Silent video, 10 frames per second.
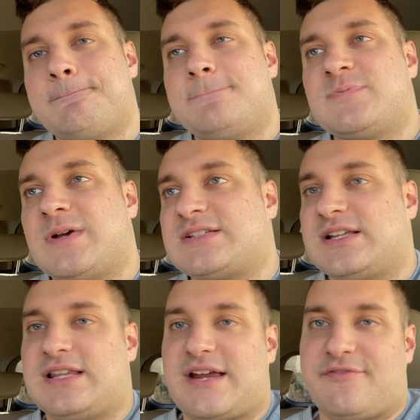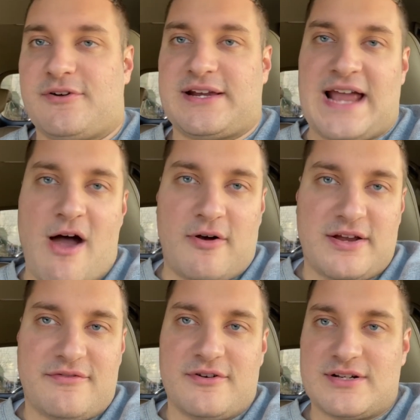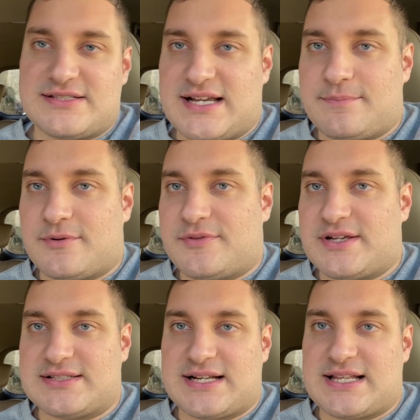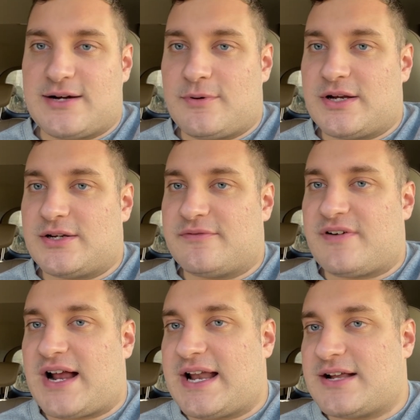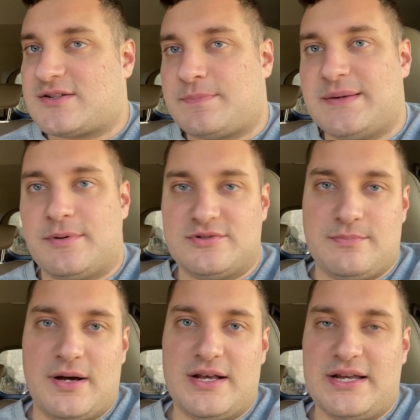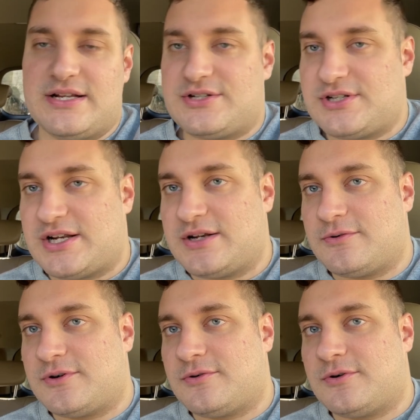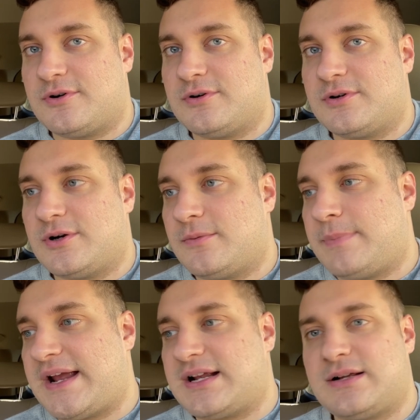especially like for accounting, for example, things like that, where you finance people's money and shit, or you know, bank